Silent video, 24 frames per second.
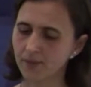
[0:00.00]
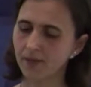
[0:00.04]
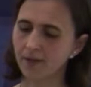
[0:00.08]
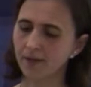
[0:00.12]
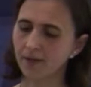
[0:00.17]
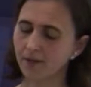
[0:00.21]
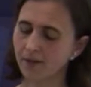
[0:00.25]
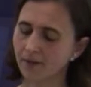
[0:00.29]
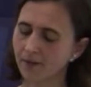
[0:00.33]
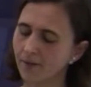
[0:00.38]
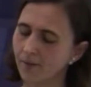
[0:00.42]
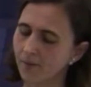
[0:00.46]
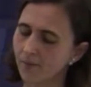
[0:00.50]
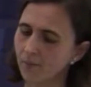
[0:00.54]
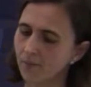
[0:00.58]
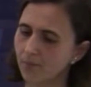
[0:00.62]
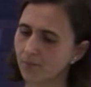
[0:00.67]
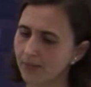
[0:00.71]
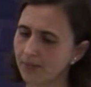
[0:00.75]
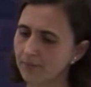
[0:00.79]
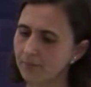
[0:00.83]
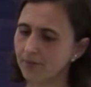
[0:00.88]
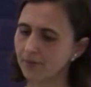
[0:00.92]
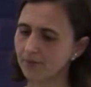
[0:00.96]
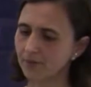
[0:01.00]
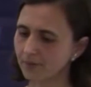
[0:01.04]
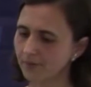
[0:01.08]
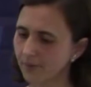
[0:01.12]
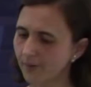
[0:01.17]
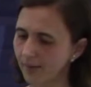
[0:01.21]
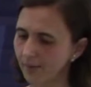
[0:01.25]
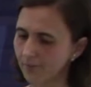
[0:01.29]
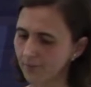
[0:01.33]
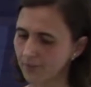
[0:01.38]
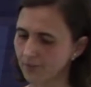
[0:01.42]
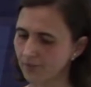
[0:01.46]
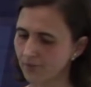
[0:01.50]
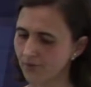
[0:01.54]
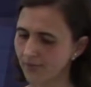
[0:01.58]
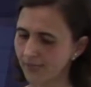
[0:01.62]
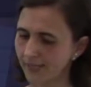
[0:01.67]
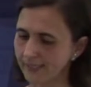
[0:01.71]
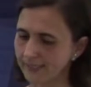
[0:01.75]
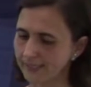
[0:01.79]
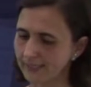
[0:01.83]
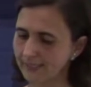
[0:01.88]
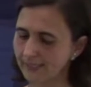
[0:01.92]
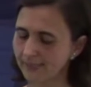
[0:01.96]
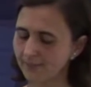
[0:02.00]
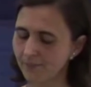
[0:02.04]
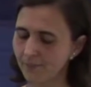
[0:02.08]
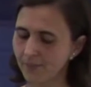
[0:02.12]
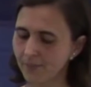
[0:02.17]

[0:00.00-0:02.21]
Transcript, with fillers: uh, white matter fiber tracts